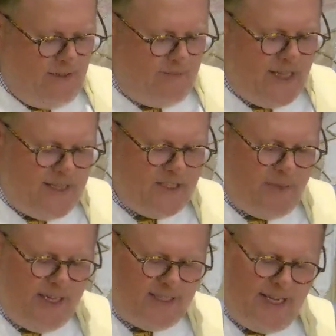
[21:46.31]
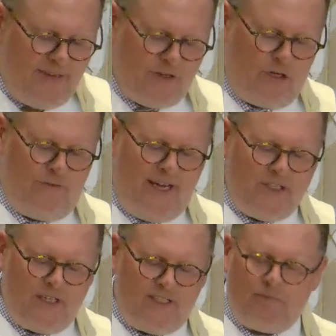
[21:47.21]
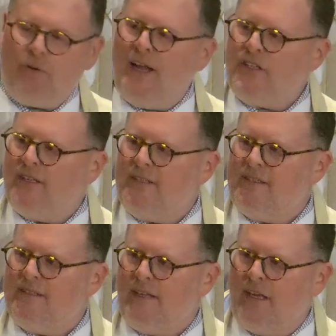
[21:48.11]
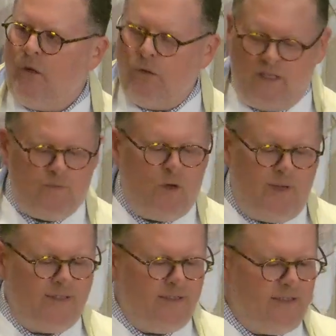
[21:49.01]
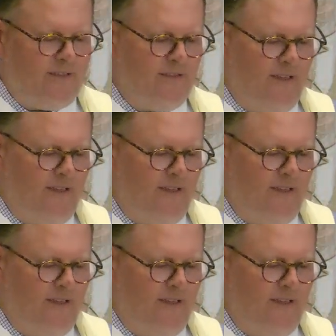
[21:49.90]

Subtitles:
May this be a day of courageous, precious, and holy moments.